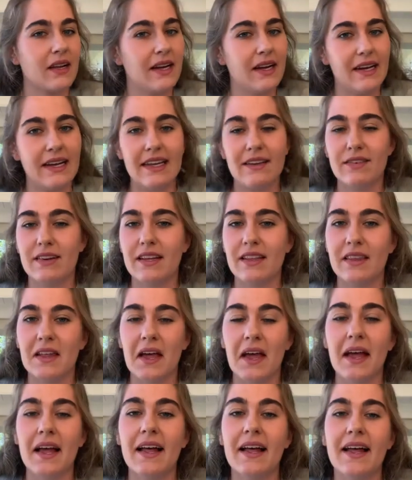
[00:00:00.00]
leave it in
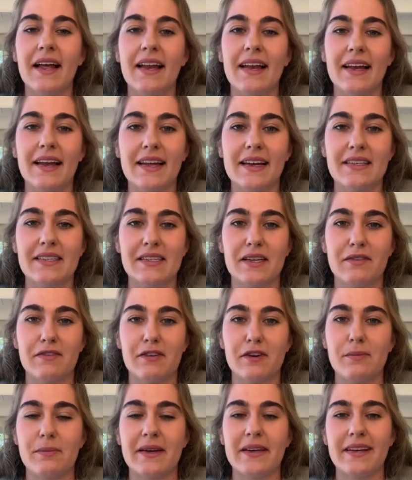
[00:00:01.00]
there, let it sit
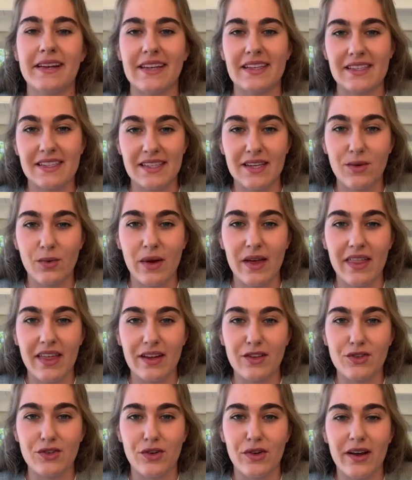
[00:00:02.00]
for a bit, let's see where
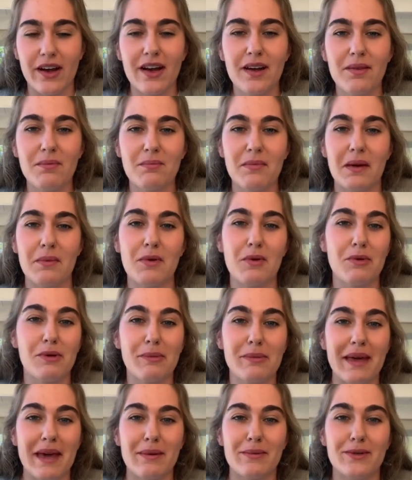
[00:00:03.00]
they turn out. Maybe we'll
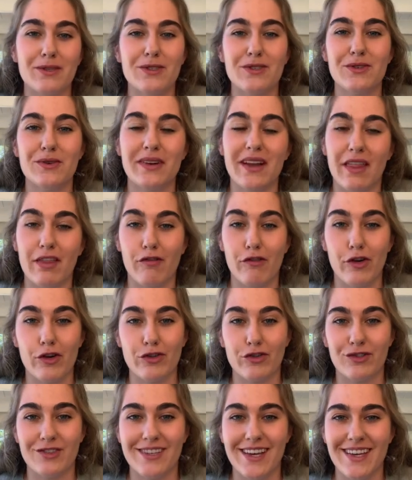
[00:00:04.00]
be able to do another
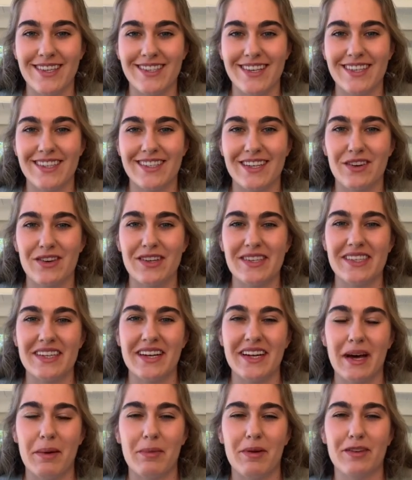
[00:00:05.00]
virtual tasting series in a
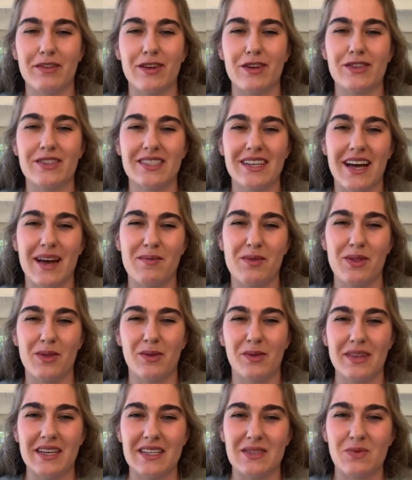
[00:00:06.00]
couple of years' time with
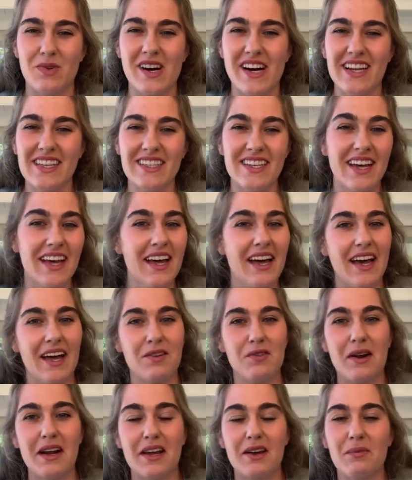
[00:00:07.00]
all these wines
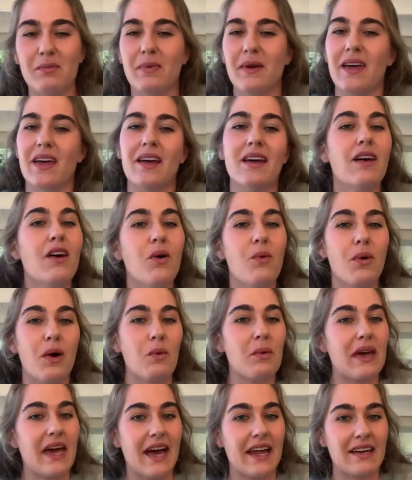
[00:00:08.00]
and really compare what
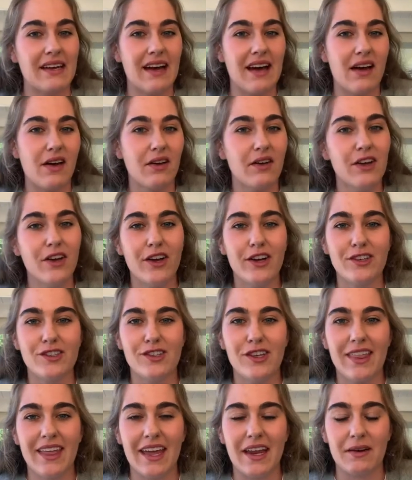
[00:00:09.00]
we had now
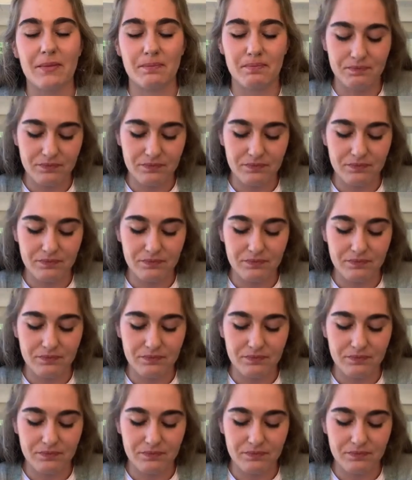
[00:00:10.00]
to then.